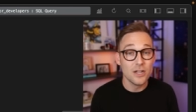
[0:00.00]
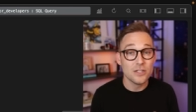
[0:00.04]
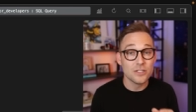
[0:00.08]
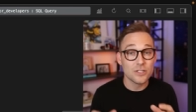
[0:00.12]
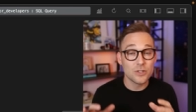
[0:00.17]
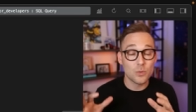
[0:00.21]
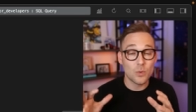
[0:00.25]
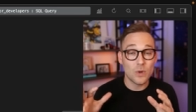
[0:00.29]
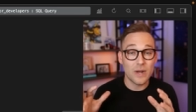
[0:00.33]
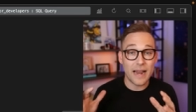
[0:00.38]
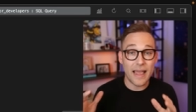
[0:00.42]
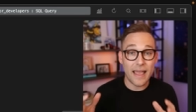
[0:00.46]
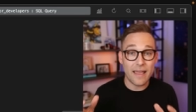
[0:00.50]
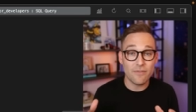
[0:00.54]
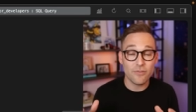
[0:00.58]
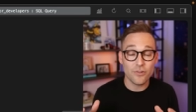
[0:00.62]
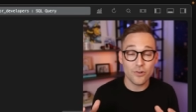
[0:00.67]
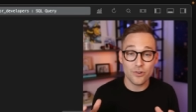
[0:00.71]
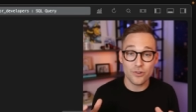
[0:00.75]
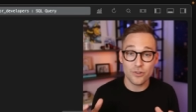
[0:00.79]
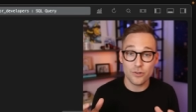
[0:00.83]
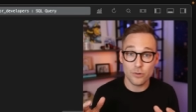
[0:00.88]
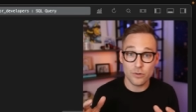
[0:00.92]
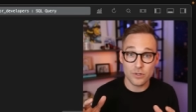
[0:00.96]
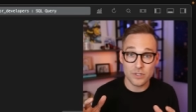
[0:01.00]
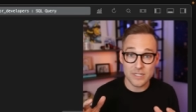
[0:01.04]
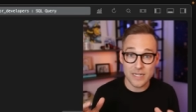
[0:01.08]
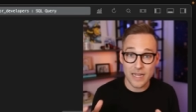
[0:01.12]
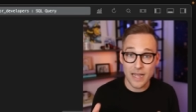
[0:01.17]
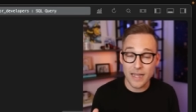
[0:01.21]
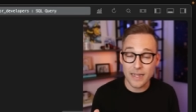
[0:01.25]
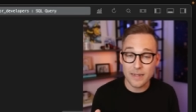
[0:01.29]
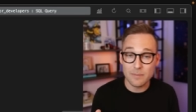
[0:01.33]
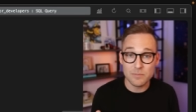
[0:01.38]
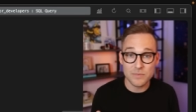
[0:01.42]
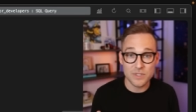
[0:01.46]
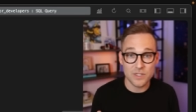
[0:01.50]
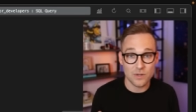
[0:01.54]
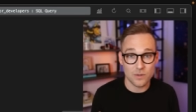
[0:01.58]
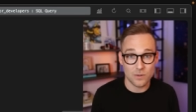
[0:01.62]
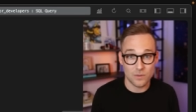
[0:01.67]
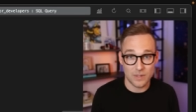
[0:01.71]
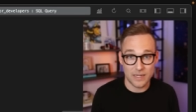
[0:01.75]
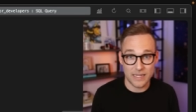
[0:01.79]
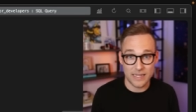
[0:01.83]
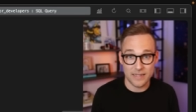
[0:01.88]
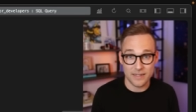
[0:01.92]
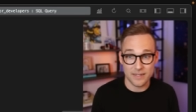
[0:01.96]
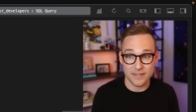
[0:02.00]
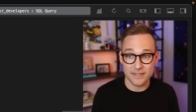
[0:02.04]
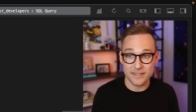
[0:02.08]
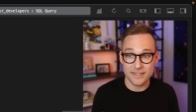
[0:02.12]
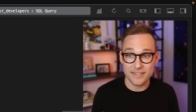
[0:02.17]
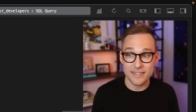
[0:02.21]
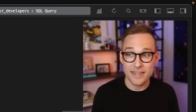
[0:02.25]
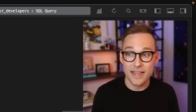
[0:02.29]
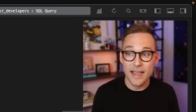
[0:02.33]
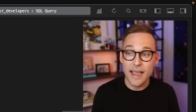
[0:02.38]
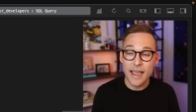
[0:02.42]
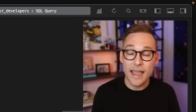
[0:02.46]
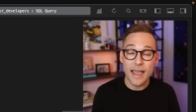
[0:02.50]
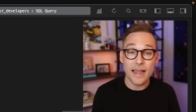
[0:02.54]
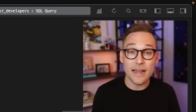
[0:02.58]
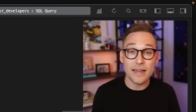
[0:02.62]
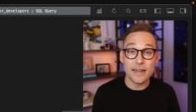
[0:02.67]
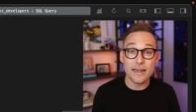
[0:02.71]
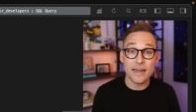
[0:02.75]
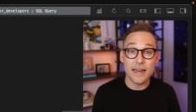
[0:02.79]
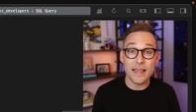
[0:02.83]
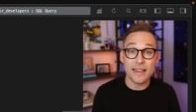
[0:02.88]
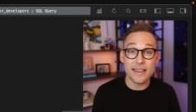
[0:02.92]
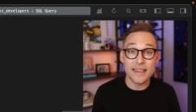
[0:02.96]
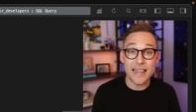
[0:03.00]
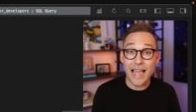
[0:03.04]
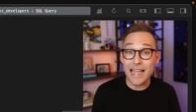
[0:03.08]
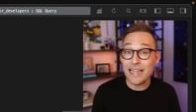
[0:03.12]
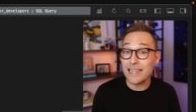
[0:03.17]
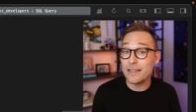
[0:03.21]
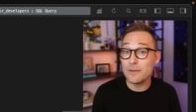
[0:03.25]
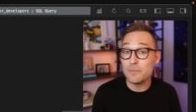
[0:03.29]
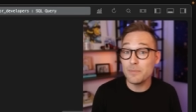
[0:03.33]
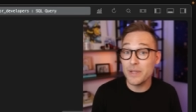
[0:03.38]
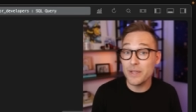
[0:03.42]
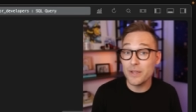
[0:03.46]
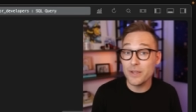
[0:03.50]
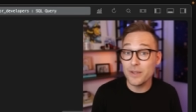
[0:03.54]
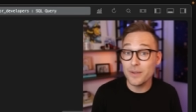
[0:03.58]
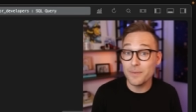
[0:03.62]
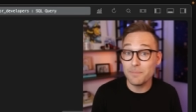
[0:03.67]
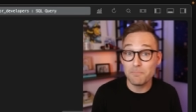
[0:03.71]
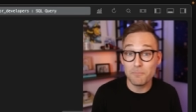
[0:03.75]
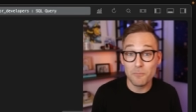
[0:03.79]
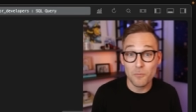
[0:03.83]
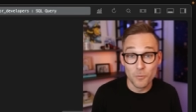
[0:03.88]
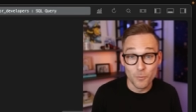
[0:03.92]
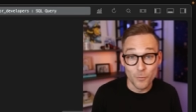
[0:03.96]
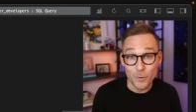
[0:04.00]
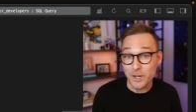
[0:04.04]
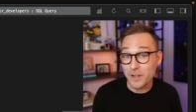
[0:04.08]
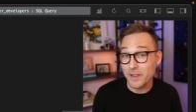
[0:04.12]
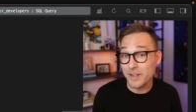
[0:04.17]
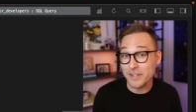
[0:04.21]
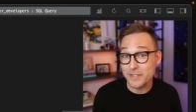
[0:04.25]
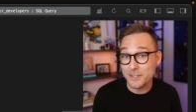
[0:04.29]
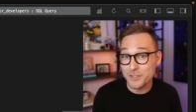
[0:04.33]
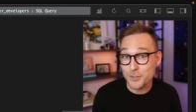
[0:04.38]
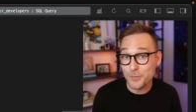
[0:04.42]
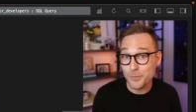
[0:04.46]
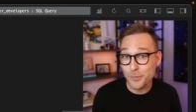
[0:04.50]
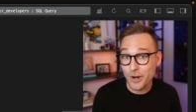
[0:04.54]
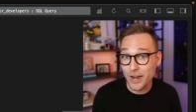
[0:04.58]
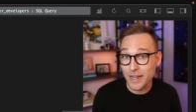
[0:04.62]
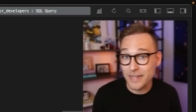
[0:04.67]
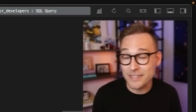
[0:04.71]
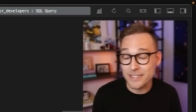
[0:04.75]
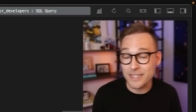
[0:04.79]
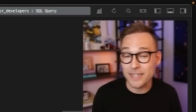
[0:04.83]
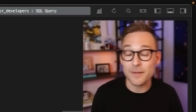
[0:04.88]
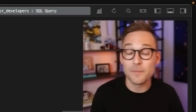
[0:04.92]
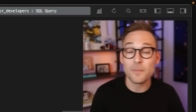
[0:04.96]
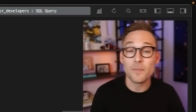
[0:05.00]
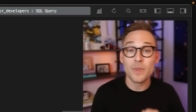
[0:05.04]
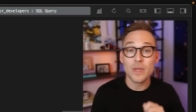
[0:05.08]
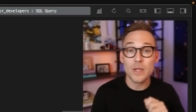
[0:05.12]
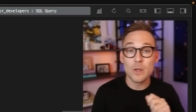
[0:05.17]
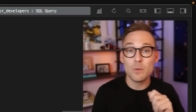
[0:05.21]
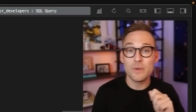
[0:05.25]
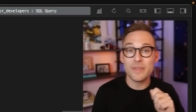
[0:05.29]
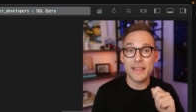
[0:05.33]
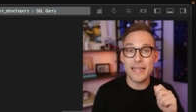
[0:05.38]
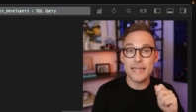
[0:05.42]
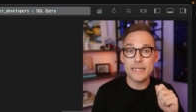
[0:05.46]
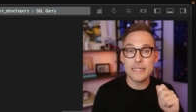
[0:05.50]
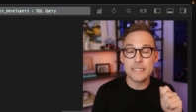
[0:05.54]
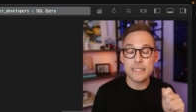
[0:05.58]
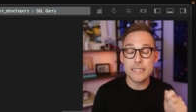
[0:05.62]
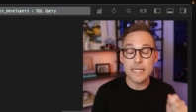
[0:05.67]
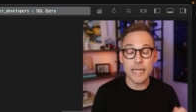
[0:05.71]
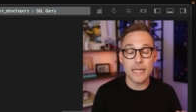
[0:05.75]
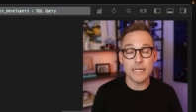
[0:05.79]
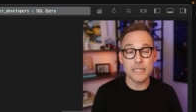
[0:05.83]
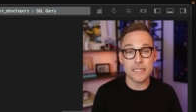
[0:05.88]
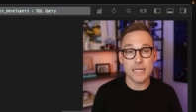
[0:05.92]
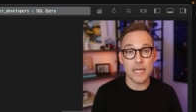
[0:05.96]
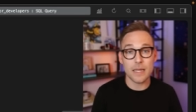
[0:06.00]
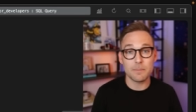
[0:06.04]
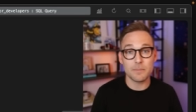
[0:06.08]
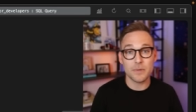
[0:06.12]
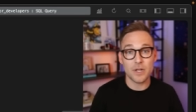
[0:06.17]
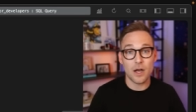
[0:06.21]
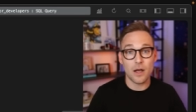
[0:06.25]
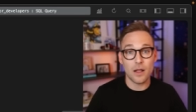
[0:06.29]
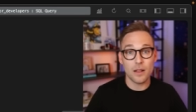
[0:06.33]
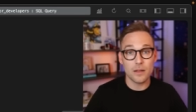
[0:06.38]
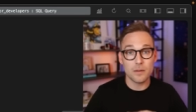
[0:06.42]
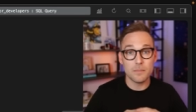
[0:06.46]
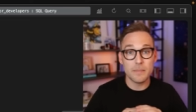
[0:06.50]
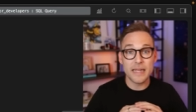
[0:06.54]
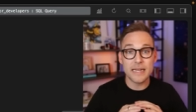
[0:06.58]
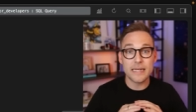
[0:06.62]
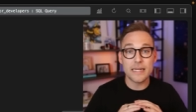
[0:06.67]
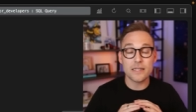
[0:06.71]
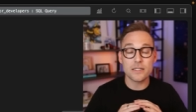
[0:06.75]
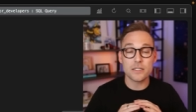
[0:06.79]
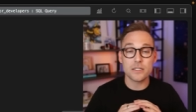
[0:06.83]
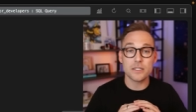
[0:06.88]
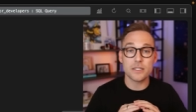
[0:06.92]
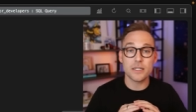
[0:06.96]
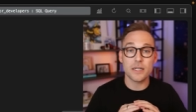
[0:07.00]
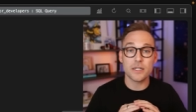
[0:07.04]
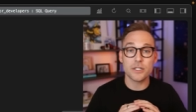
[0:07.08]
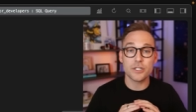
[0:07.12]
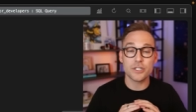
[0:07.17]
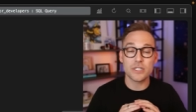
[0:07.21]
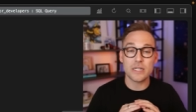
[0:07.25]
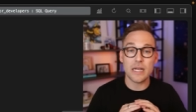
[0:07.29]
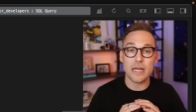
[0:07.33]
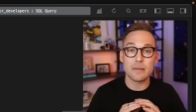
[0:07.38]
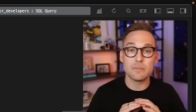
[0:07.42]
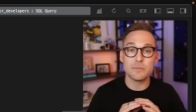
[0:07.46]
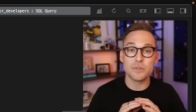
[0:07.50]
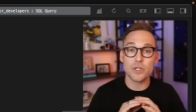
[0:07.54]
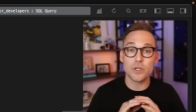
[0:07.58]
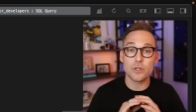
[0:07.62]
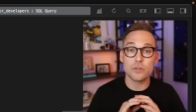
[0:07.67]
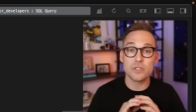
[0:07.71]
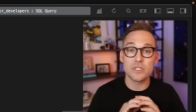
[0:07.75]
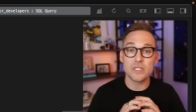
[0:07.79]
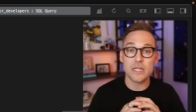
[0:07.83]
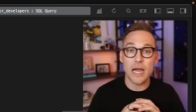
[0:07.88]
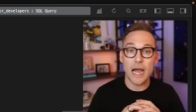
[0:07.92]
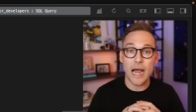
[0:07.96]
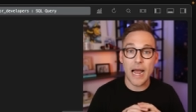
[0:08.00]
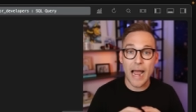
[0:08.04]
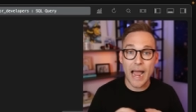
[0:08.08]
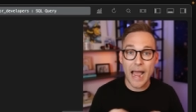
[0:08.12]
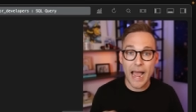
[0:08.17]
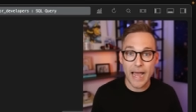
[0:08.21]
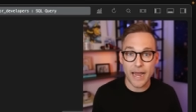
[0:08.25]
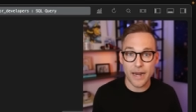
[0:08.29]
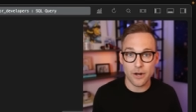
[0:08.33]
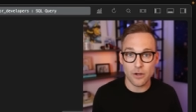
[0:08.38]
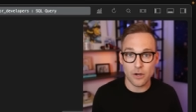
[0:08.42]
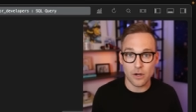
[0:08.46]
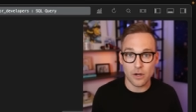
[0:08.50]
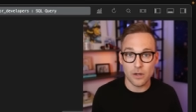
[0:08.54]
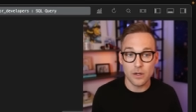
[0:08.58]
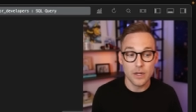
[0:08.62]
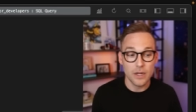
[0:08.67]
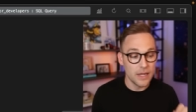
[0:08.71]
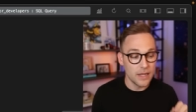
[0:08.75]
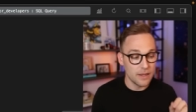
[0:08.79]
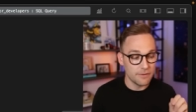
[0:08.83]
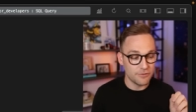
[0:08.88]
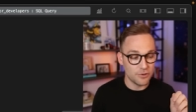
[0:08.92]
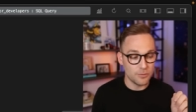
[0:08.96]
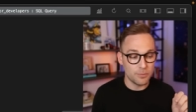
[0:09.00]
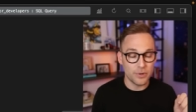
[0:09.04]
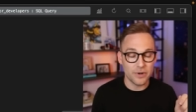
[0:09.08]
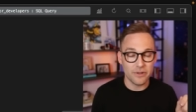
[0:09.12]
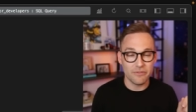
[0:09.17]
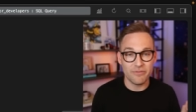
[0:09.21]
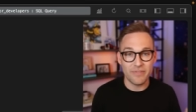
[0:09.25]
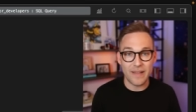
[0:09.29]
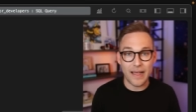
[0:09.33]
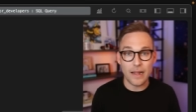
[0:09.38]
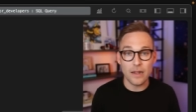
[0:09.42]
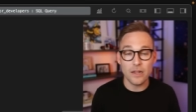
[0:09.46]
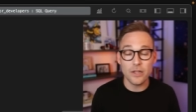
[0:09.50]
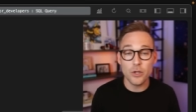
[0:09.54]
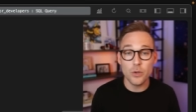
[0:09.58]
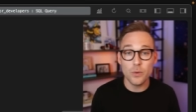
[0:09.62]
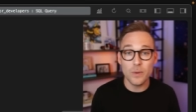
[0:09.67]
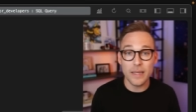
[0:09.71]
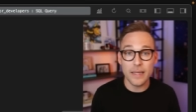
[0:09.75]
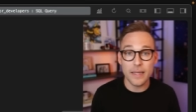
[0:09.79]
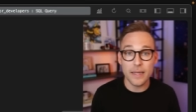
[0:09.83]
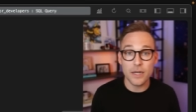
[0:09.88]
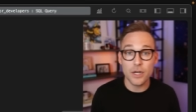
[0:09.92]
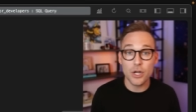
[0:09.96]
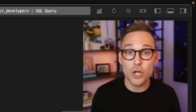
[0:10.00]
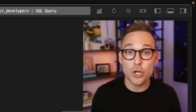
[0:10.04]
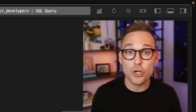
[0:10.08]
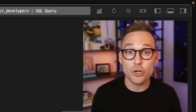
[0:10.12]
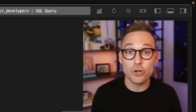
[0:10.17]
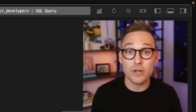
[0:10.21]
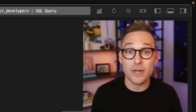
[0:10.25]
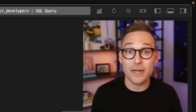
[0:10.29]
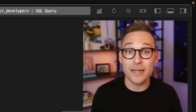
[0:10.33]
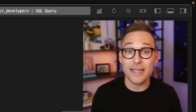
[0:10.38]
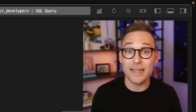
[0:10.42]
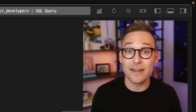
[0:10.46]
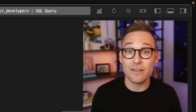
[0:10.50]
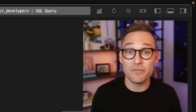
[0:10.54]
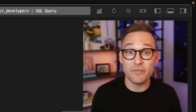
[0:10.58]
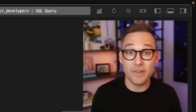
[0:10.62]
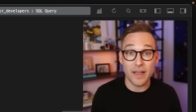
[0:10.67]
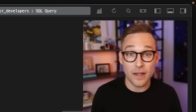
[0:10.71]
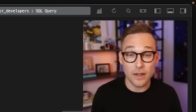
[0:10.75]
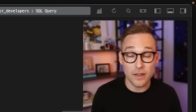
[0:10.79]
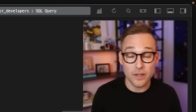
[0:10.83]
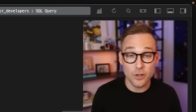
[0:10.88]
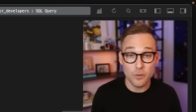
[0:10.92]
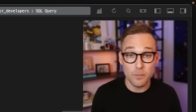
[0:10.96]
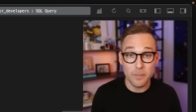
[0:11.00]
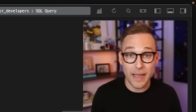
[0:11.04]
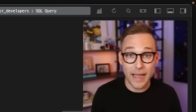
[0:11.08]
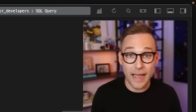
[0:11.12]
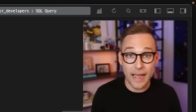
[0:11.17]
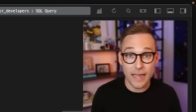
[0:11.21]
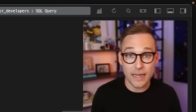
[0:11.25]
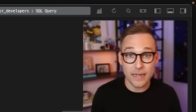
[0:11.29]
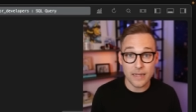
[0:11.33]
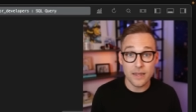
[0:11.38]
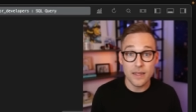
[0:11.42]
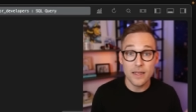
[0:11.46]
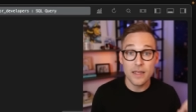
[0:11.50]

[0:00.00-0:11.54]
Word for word: to whatever your time zone is. And that can be really surprising. With a date time column, it doesn't touch time zones at all. If you put a value in, you're gonna get a value back